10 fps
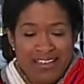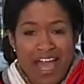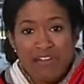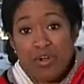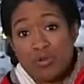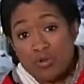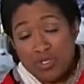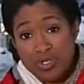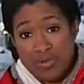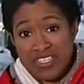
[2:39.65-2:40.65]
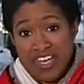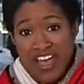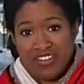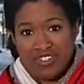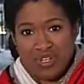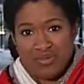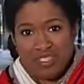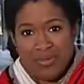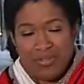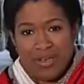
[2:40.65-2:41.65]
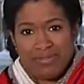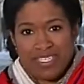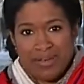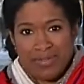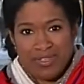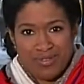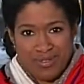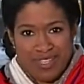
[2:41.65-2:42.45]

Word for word: Live in Old Orchard Beach, Kyle Jones, WMTW News